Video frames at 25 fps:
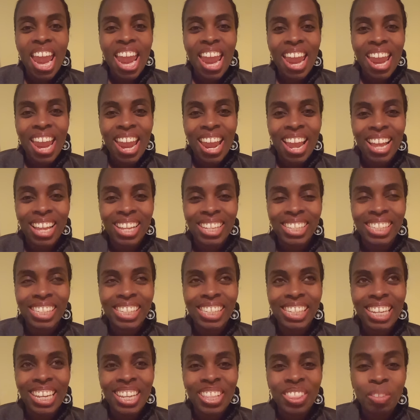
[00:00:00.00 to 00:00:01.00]

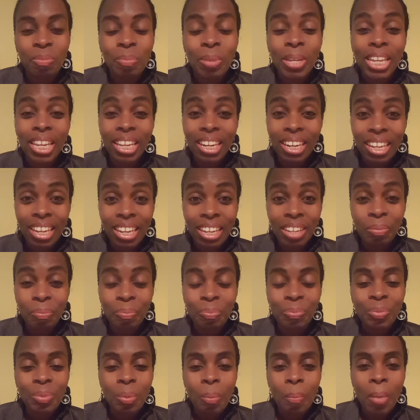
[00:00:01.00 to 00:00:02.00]
And in the beginning,
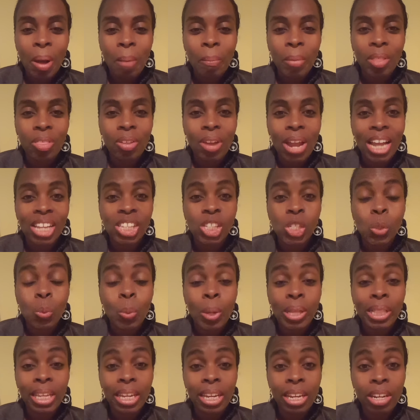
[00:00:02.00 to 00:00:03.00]
my mother had
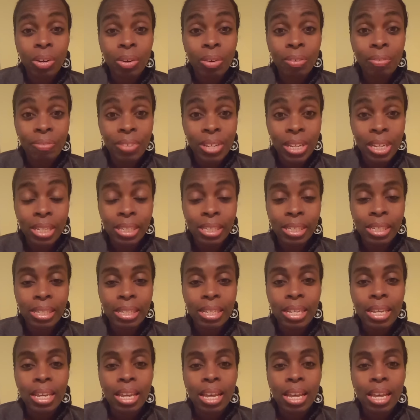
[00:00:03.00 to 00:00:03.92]
swelling in her feet.